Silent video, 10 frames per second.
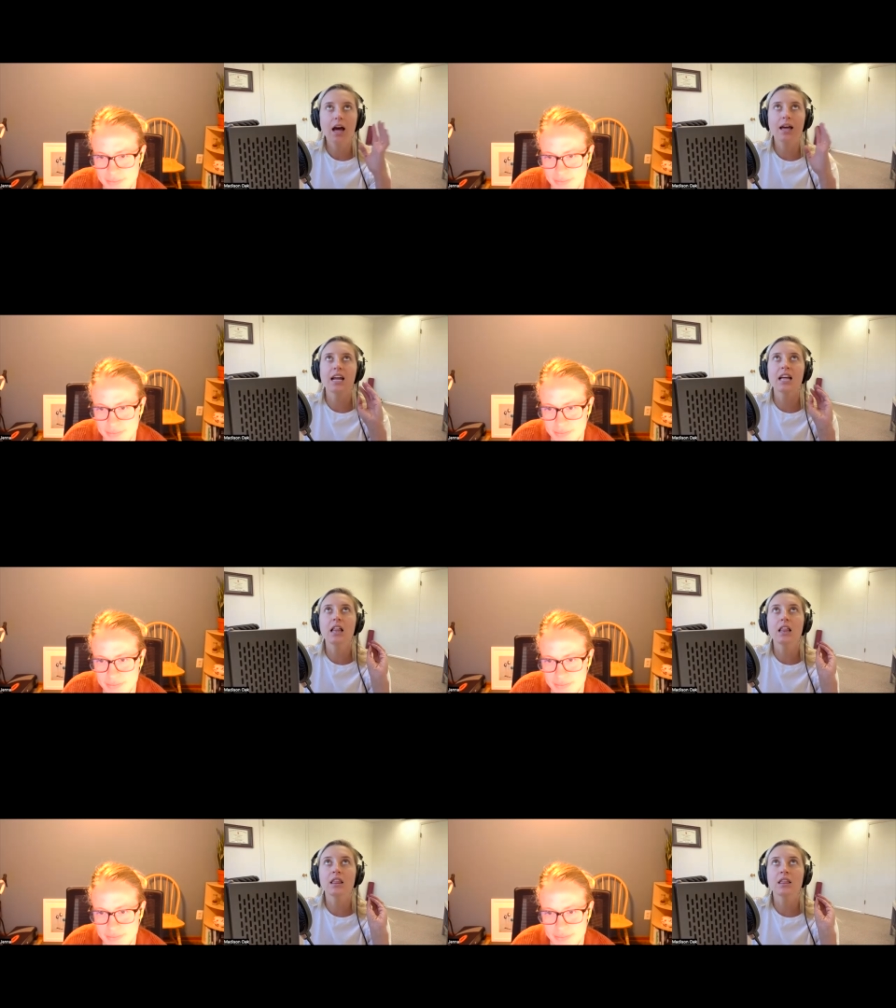And I
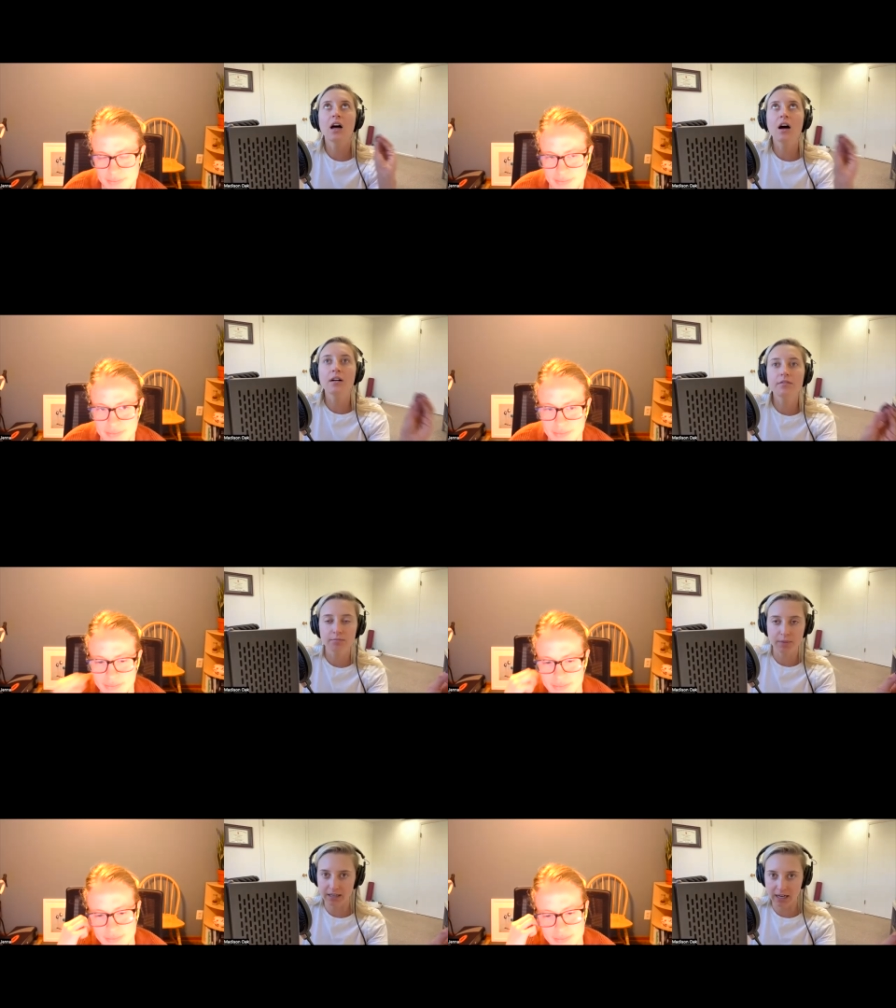love
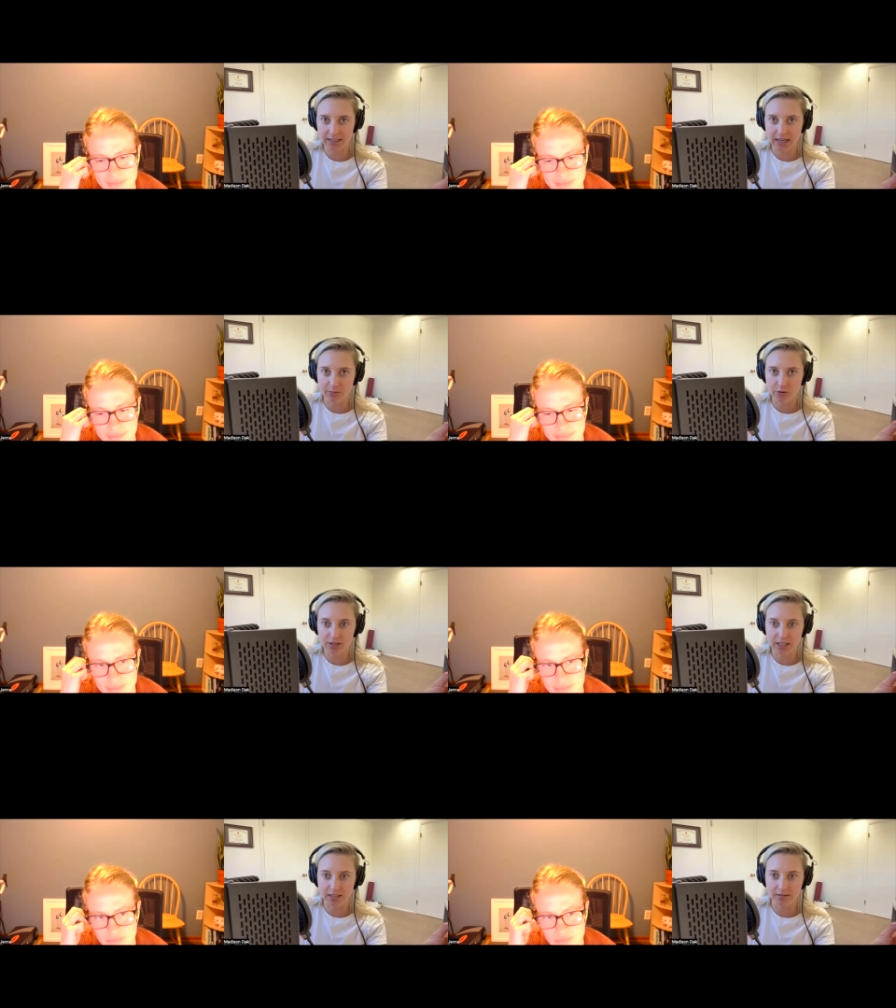my nighttime
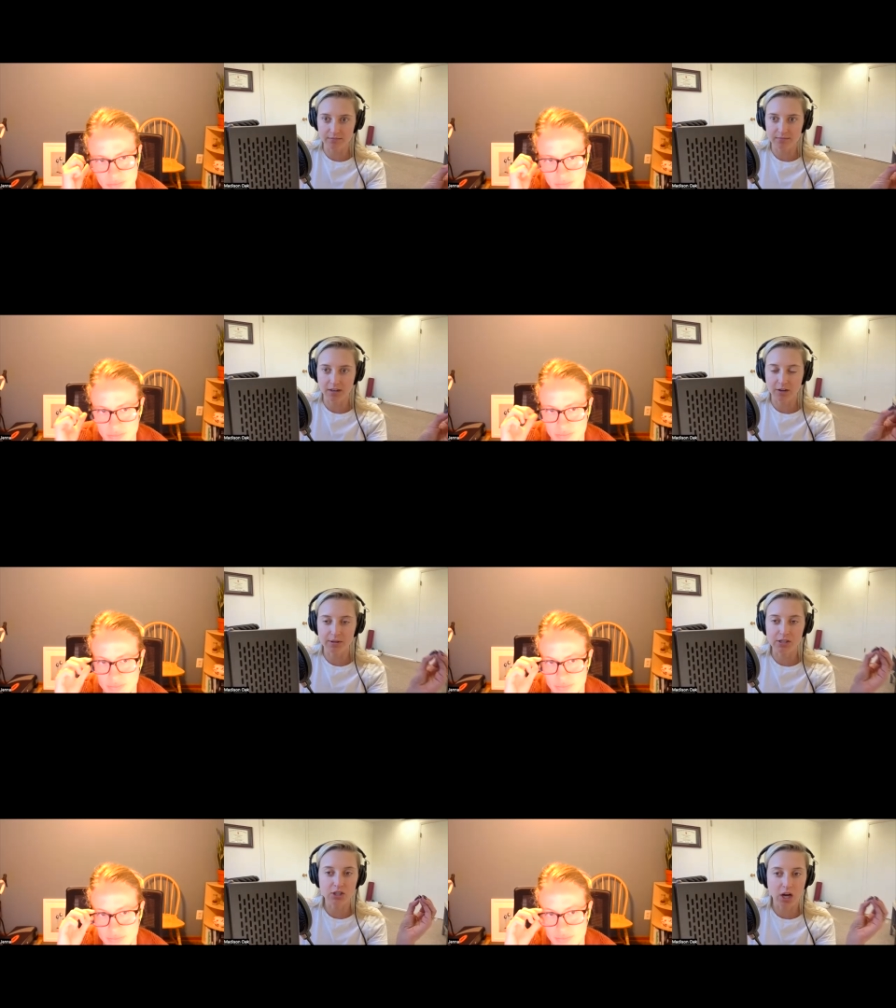routine. I've
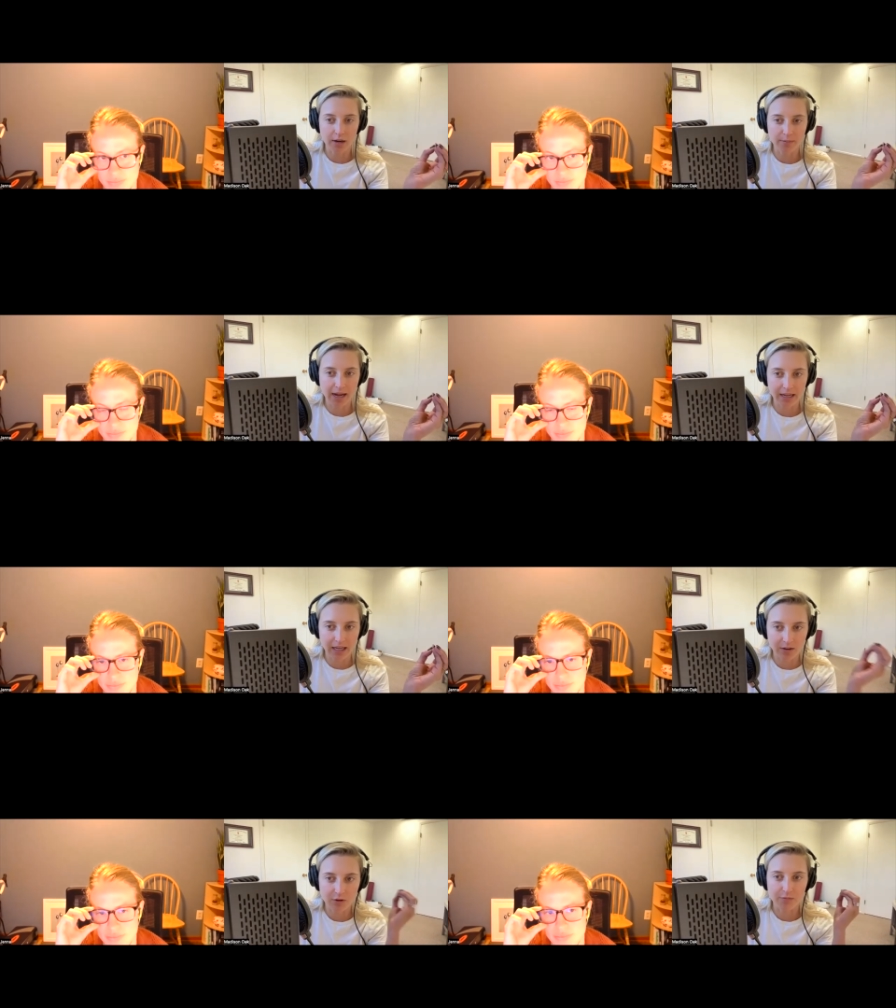been sauna
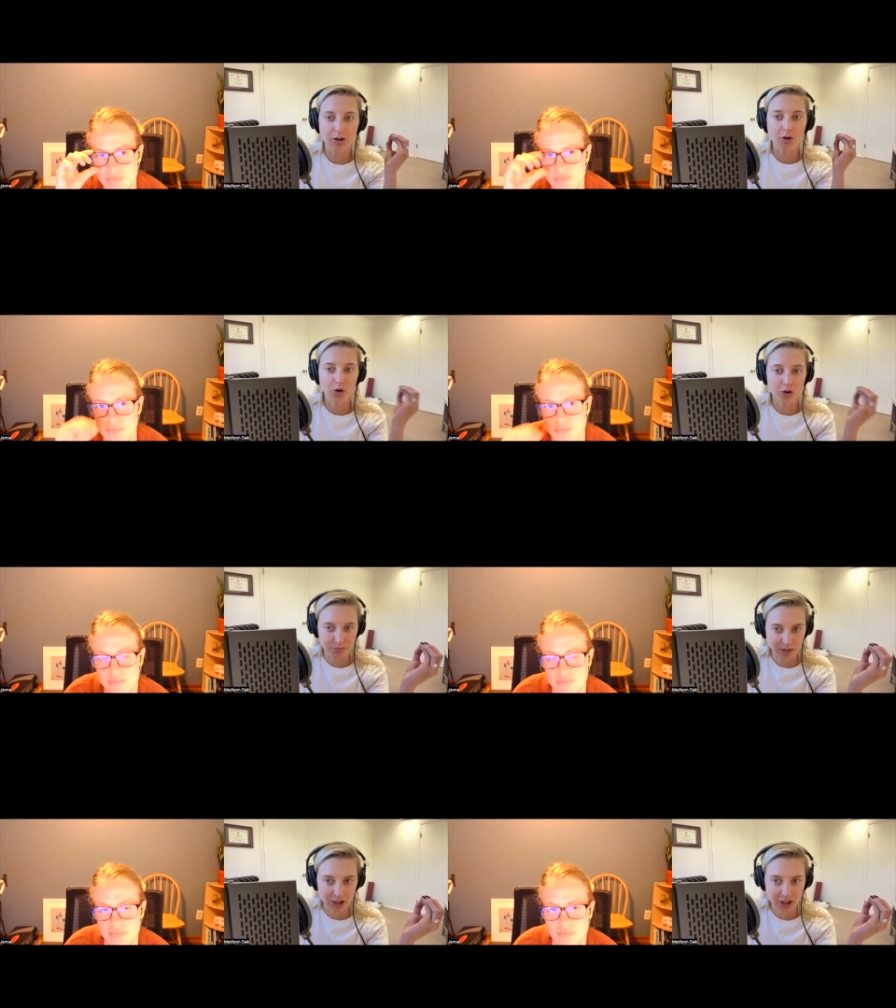bagging. We've been cold
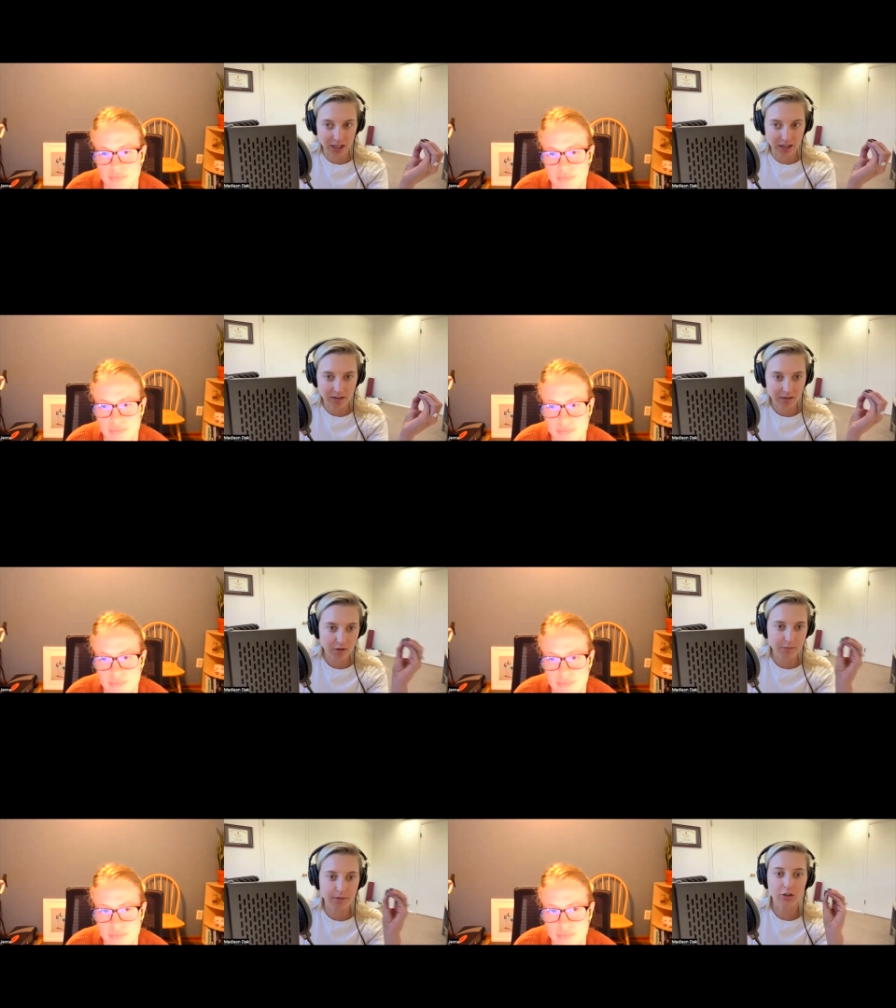plunging.
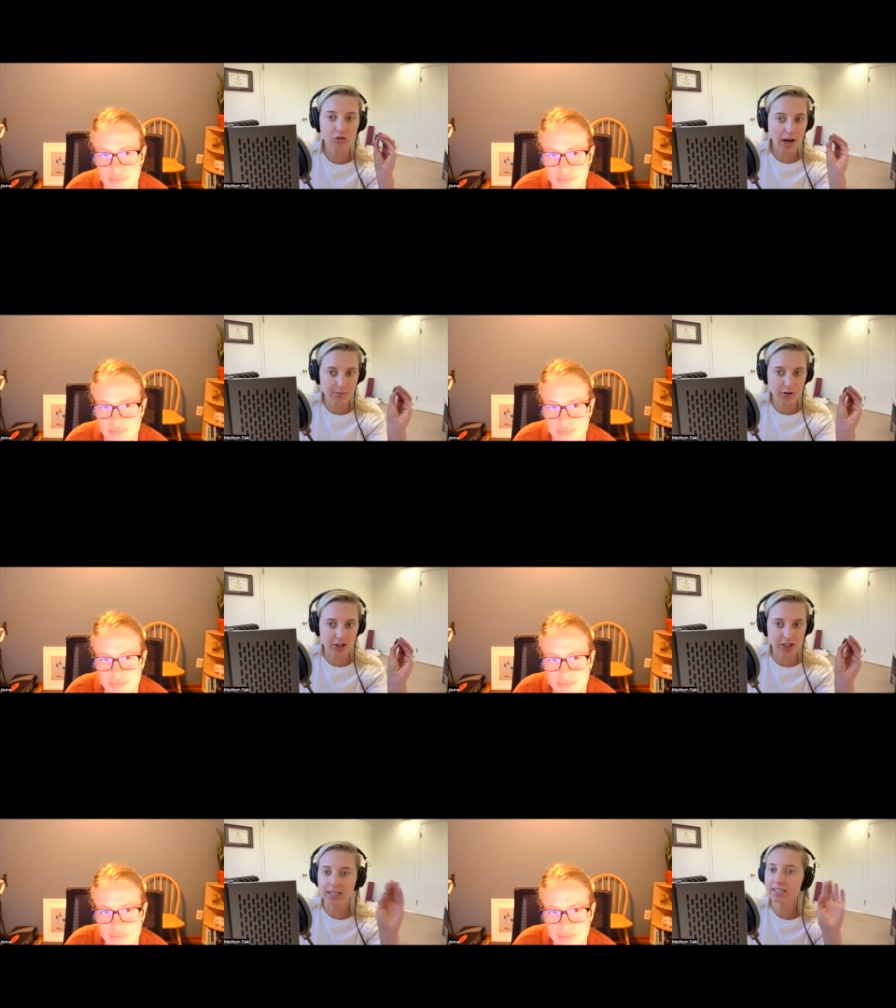We've been dry
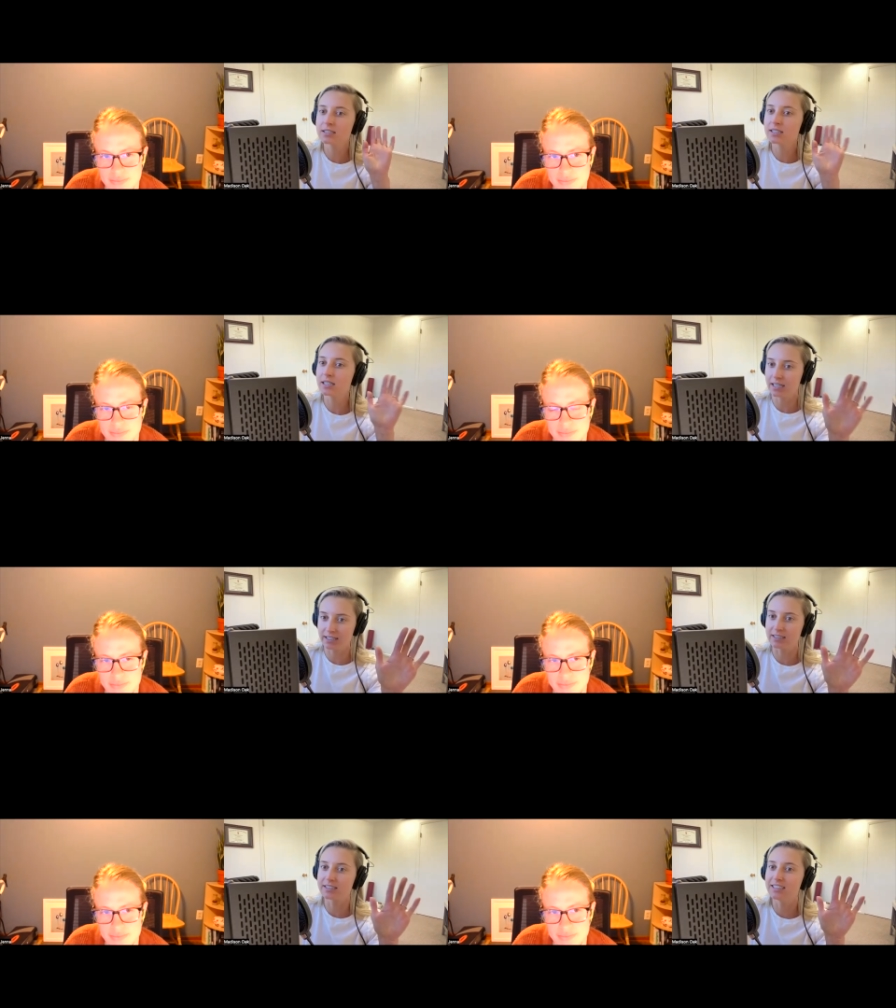brushing. It's an
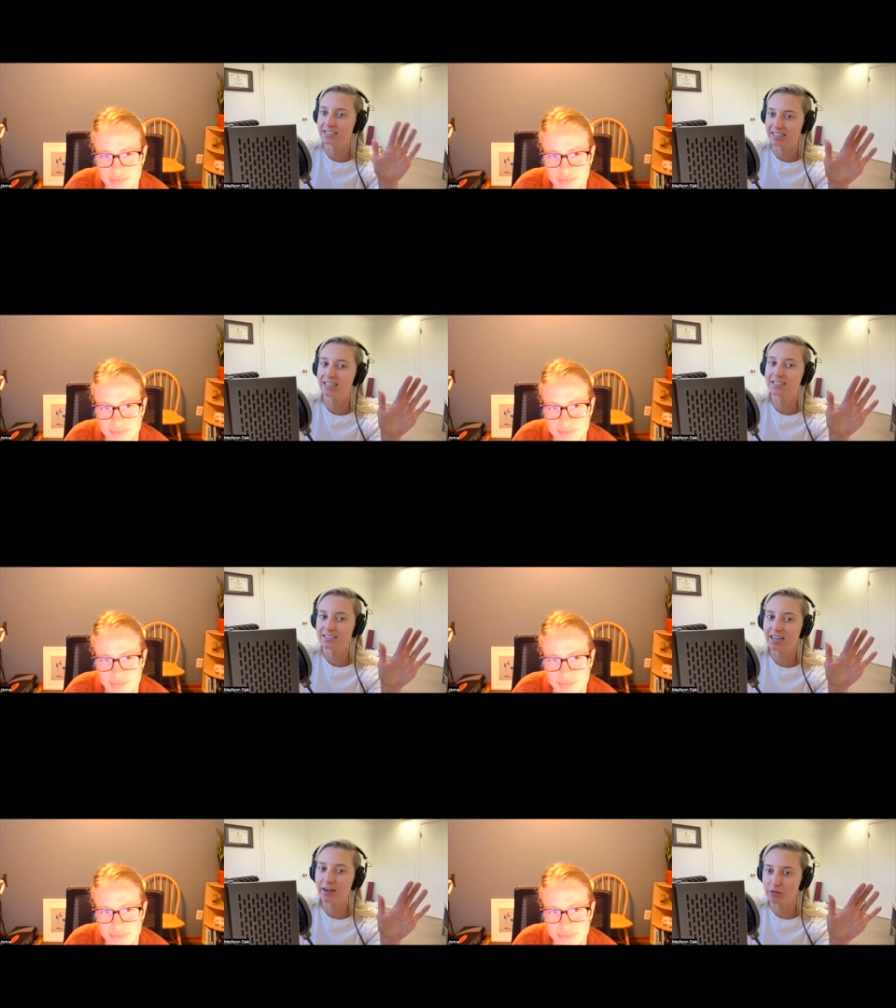innocent, intense
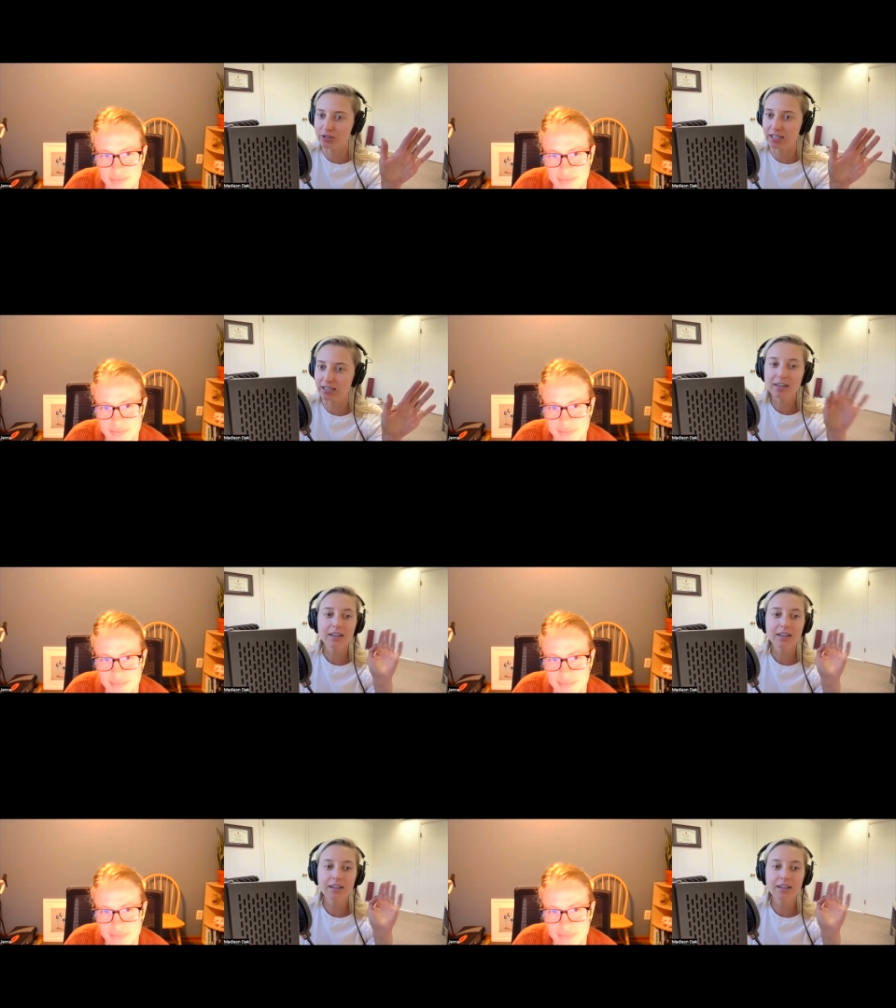night routine.